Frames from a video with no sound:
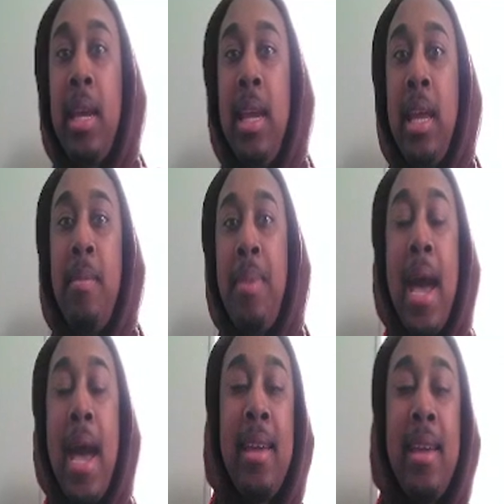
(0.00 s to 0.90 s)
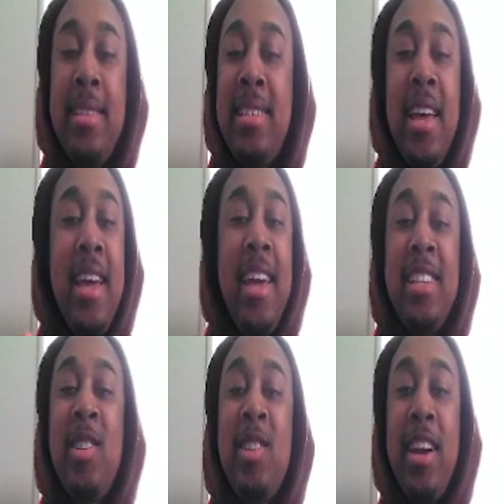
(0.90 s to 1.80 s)
get it back.
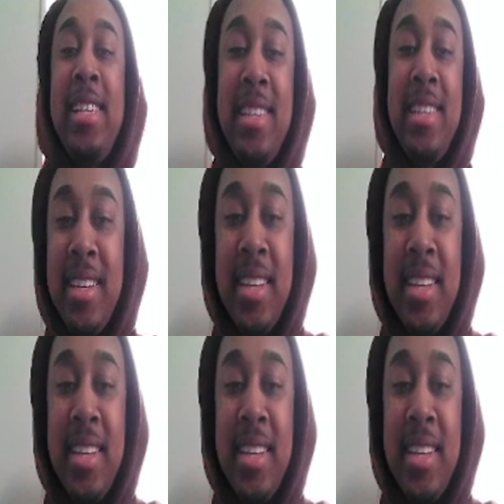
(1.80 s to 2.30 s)
It's crazy.